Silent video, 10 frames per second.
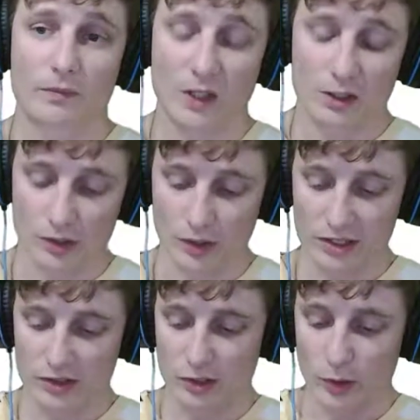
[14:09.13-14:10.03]
So this
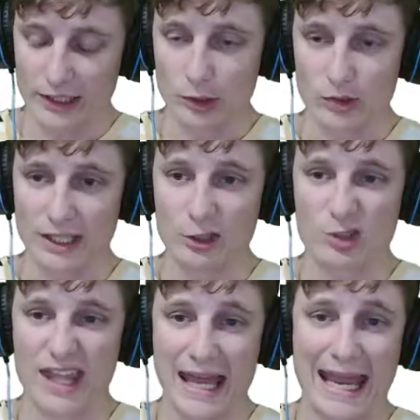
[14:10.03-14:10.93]
is who I used. I used
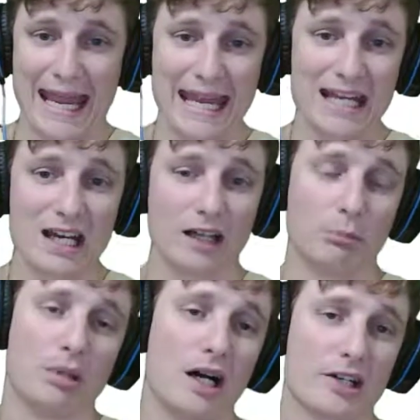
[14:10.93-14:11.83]
the Hague
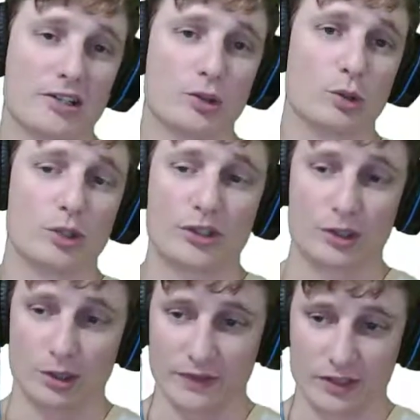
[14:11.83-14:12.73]
Apostille
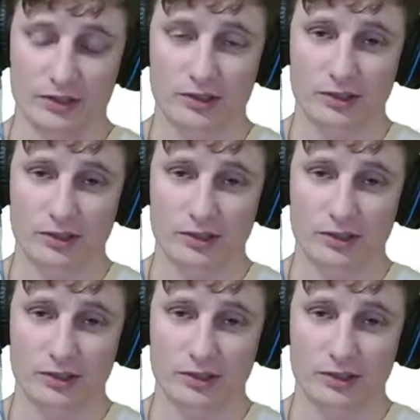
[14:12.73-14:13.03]
Service.